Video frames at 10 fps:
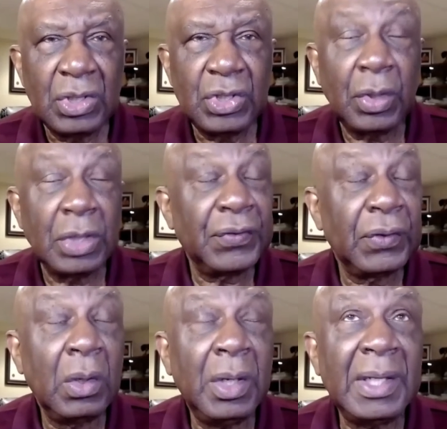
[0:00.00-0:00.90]
George
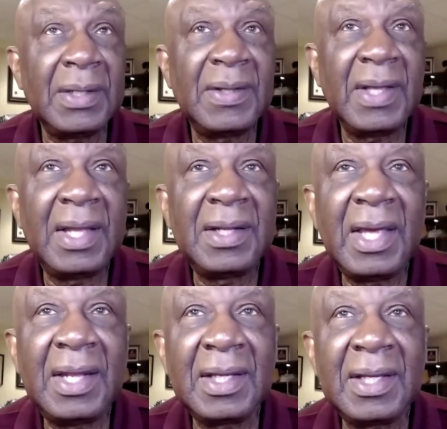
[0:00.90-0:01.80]
Floyd then
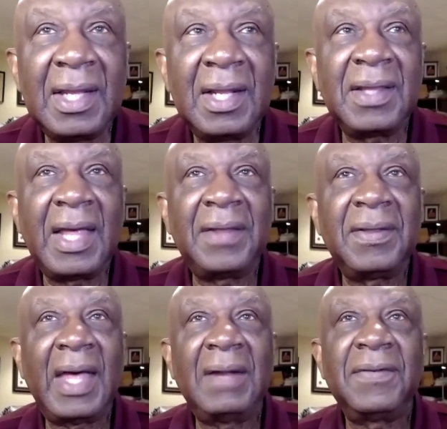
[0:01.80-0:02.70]
indicated
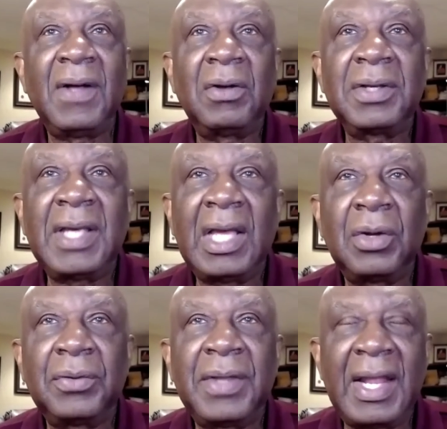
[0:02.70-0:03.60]
that that
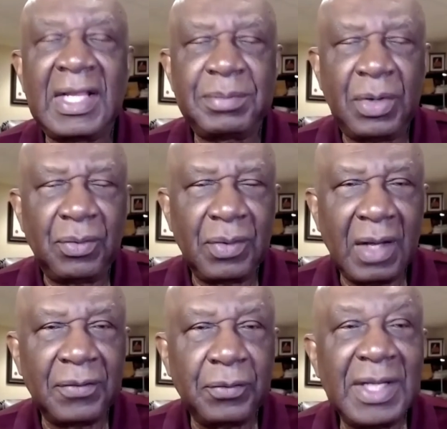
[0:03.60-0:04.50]
volcano that had been
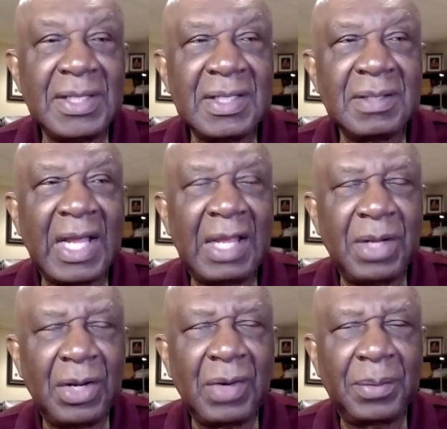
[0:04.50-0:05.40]
of racism that had
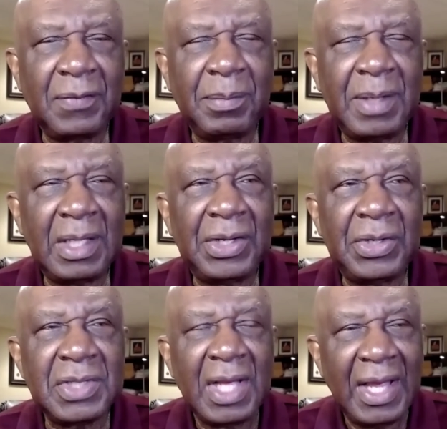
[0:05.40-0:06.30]
been erupted for many
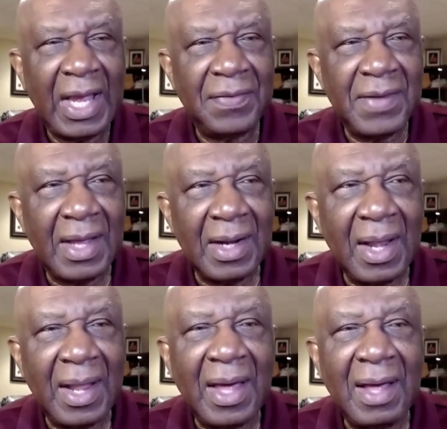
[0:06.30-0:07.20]
years, and that
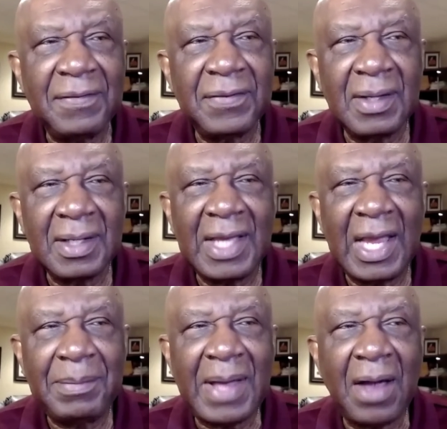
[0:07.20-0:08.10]
lava
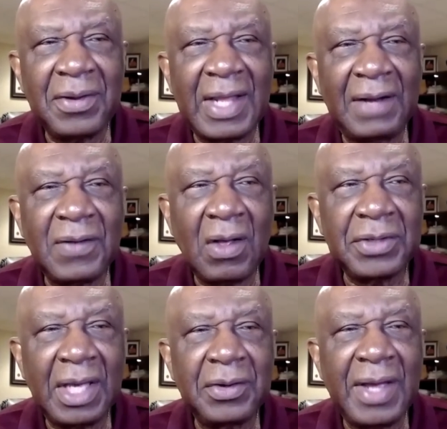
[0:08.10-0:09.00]
came out of that
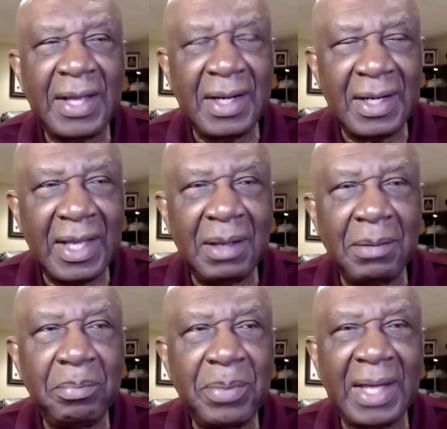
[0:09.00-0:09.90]
volcano and it
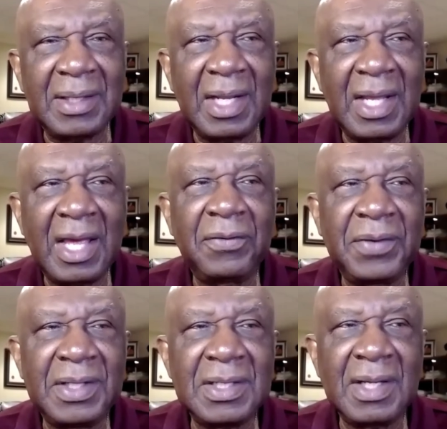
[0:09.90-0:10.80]
impacted
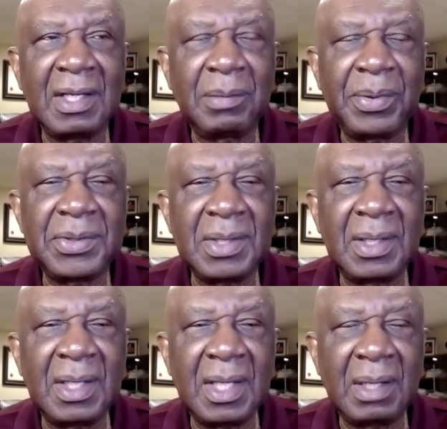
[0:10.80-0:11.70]
every single
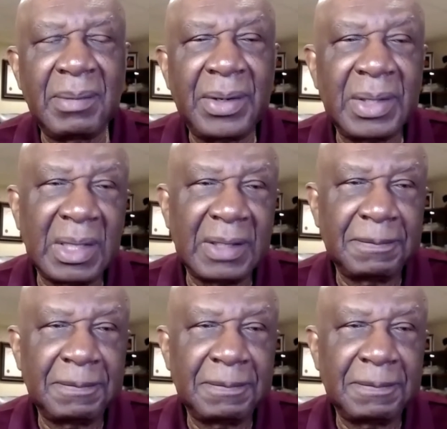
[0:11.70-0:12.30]
person in America.